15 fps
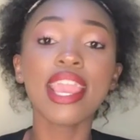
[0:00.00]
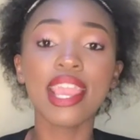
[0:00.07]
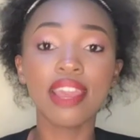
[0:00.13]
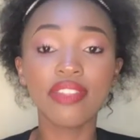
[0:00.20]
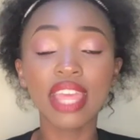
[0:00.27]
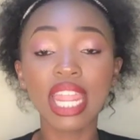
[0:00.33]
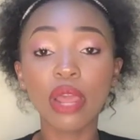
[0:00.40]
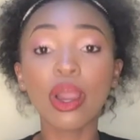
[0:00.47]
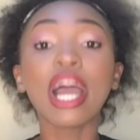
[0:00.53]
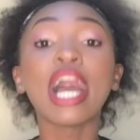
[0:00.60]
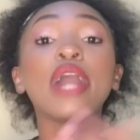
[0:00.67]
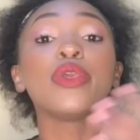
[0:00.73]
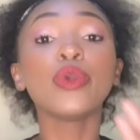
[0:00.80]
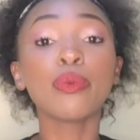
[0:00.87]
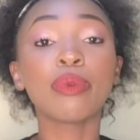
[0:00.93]
and then now
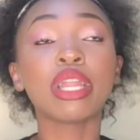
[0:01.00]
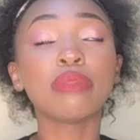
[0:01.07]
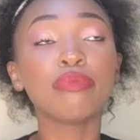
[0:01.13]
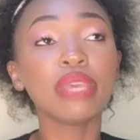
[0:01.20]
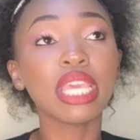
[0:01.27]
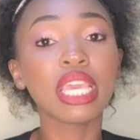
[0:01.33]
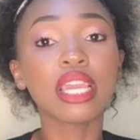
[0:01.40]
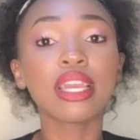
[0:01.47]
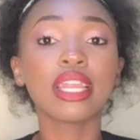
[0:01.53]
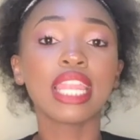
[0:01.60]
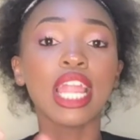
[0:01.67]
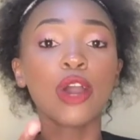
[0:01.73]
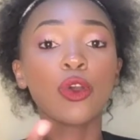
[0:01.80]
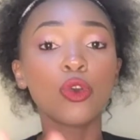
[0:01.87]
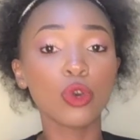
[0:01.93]
a human being
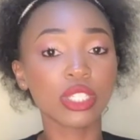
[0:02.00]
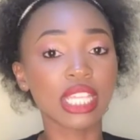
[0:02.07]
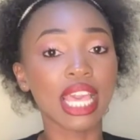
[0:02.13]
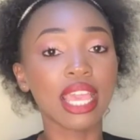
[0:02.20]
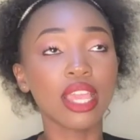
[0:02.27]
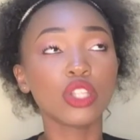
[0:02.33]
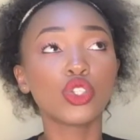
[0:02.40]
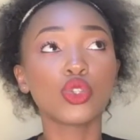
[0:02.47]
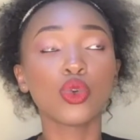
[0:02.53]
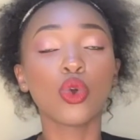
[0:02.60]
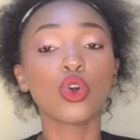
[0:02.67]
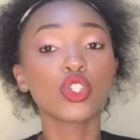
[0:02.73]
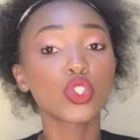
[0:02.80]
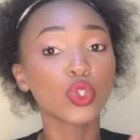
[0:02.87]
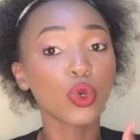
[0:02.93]
now goes ahead to
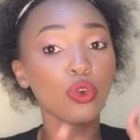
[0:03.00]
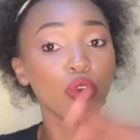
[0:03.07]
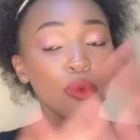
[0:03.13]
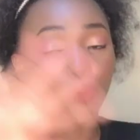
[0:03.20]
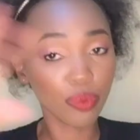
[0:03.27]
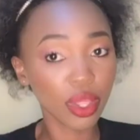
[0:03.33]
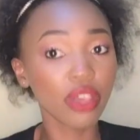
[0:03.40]
also